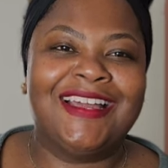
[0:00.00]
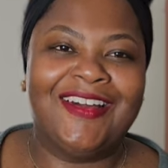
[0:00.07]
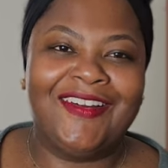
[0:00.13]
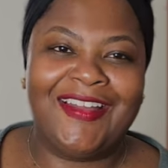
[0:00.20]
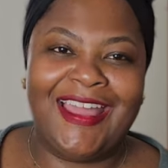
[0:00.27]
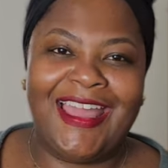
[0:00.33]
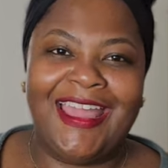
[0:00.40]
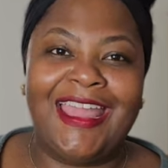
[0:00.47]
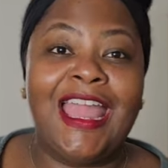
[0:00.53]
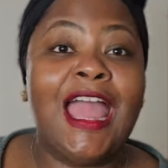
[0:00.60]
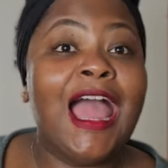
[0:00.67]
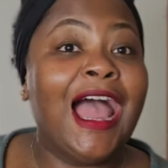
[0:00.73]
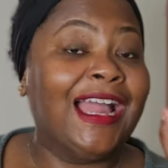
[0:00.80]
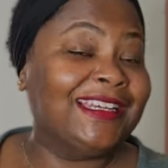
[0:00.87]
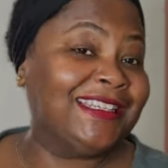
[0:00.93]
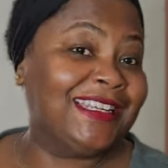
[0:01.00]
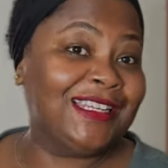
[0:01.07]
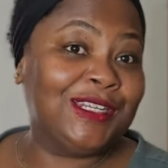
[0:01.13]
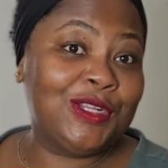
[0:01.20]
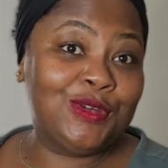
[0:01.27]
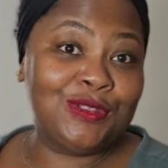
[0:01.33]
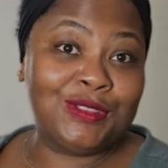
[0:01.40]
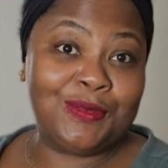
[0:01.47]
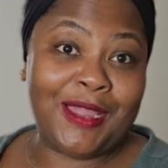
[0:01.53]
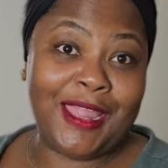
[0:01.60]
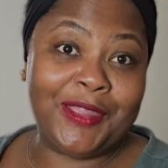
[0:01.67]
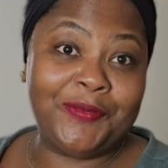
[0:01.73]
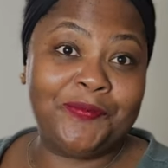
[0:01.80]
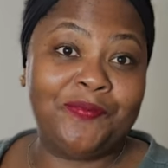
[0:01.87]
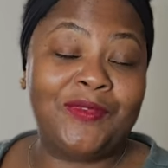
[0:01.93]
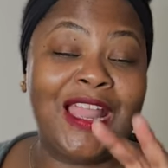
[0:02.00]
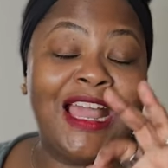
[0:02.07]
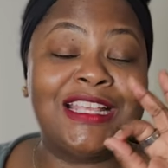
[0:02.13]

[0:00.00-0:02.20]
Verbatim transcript: Okay, I did lose weight.